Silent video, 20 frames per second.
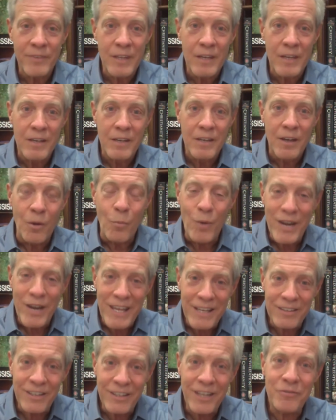When he
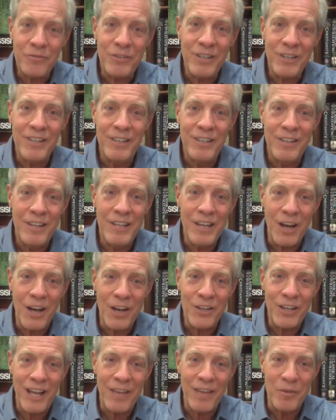lifted the
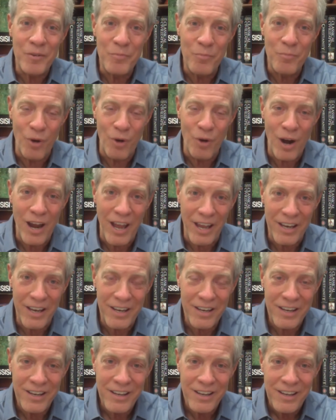unleavened bread
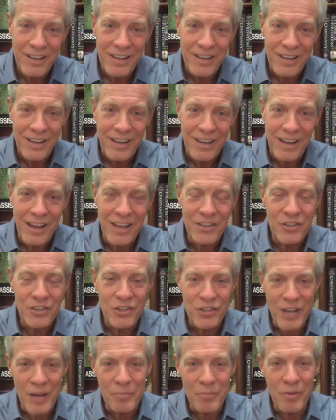and
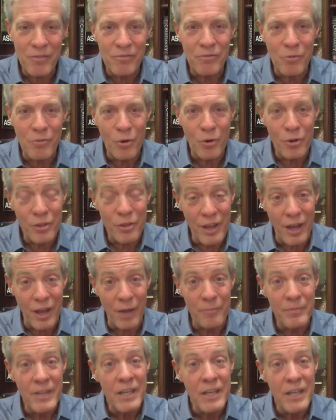said before them,
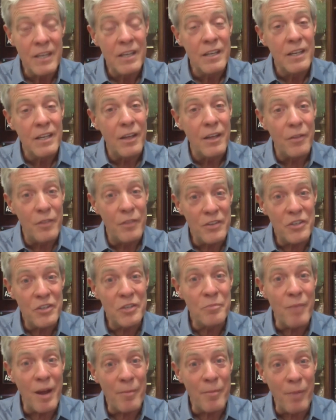"This is my
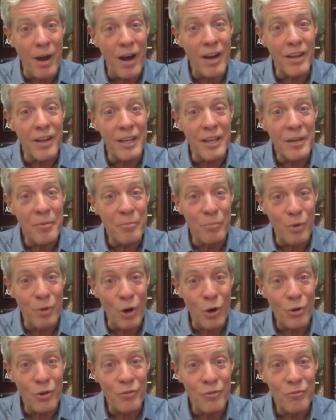body
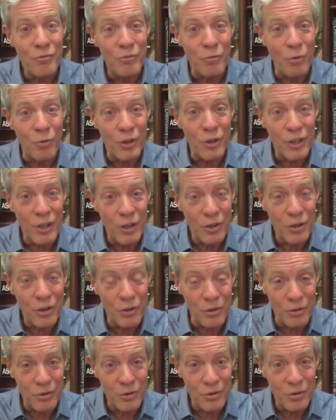broken for
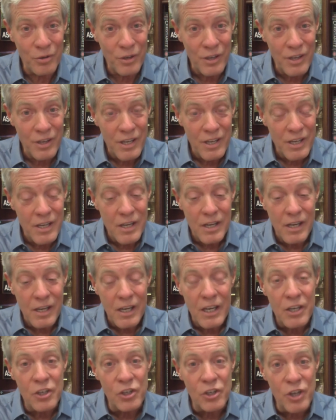you,"
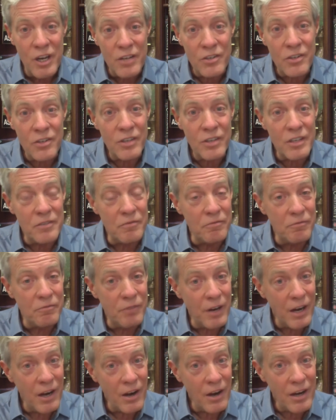Jesus is
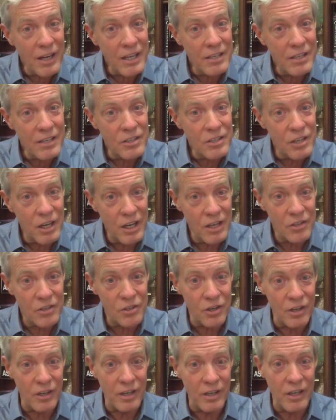very
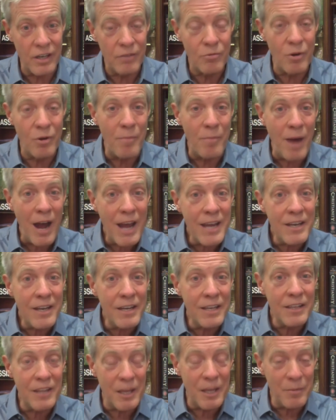intentionally reminding
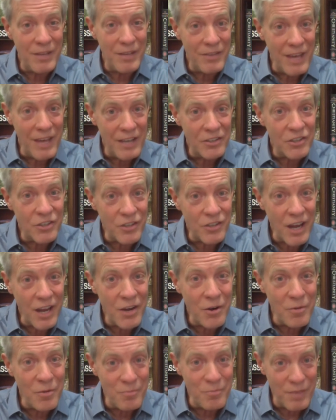them in that Seder
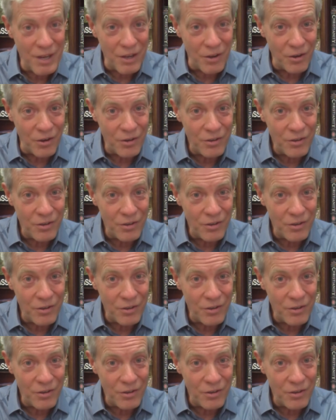meal,